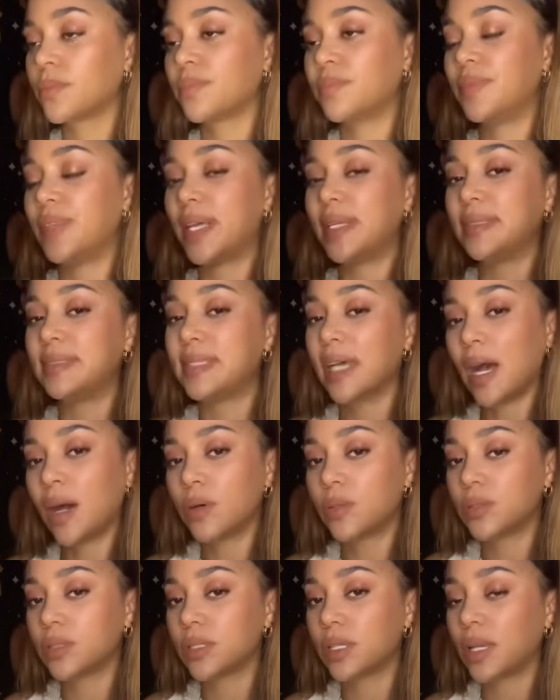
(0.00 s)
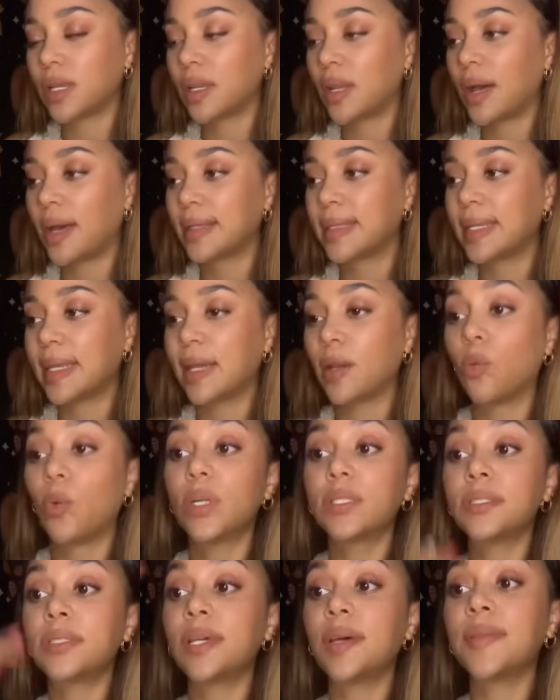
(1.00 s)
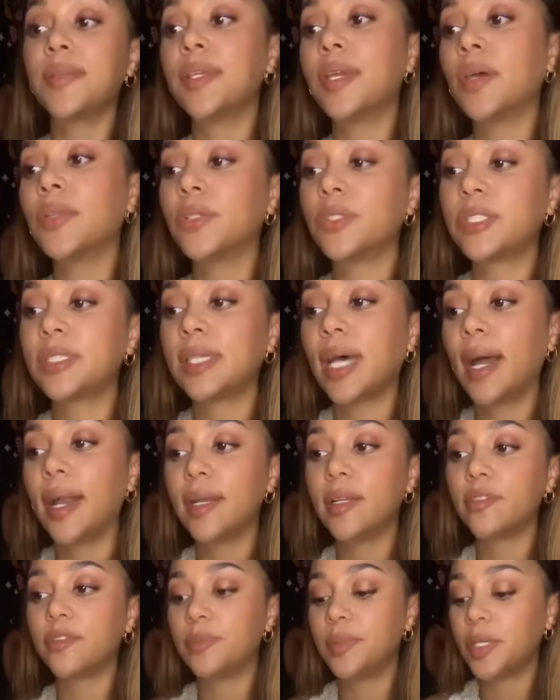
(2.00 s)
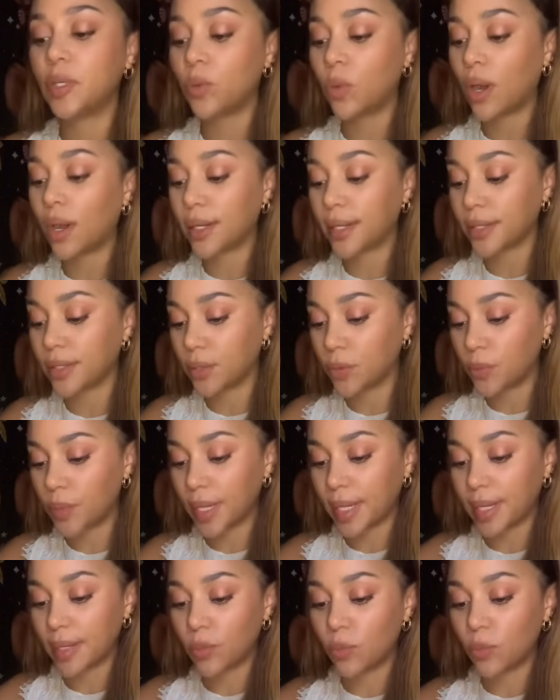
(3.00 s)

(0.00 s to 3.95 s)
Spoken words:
They doubt a lot, like, what's on the other side of me walking away?